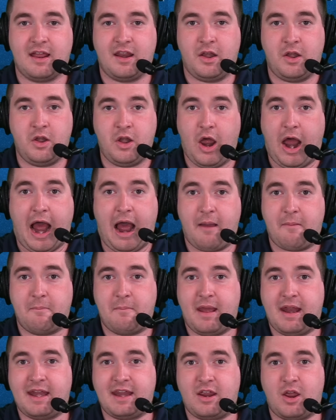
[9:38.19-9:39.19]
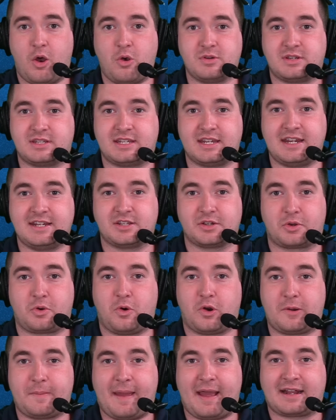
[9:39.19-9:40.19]
not many OCs or
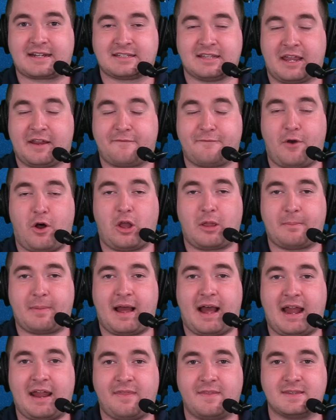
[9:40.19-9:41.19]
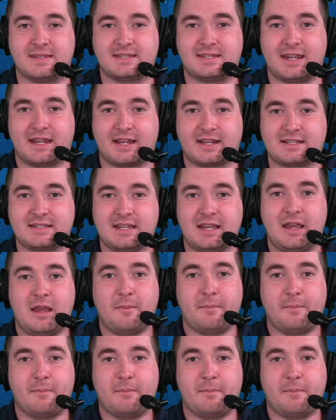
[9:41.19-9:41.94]
quarterbacks like falling behind the sticks.